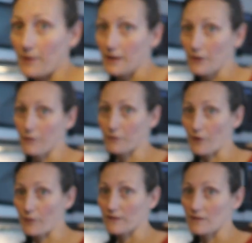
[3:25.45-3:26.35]
but I know
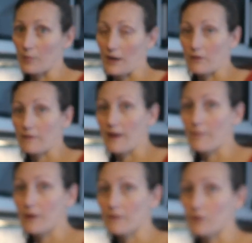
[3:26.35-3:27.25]
there's always debate on
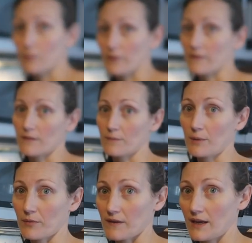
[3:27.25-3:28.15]
that amongst herbalists, and some
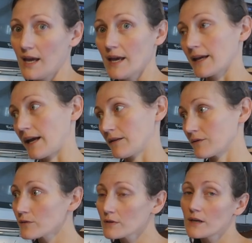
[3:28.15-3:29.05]
people say
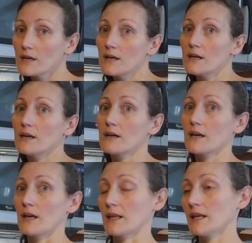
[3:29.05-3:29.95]

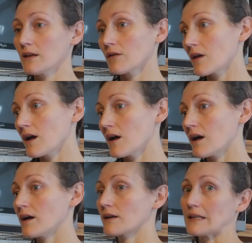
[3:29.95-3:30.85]
calendula,
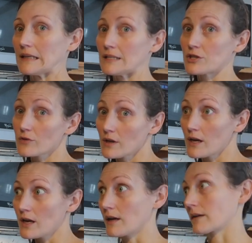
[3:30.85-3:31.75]
calendula, calendula,
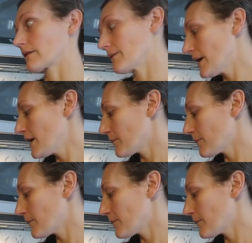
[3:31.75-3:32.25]
I don't know.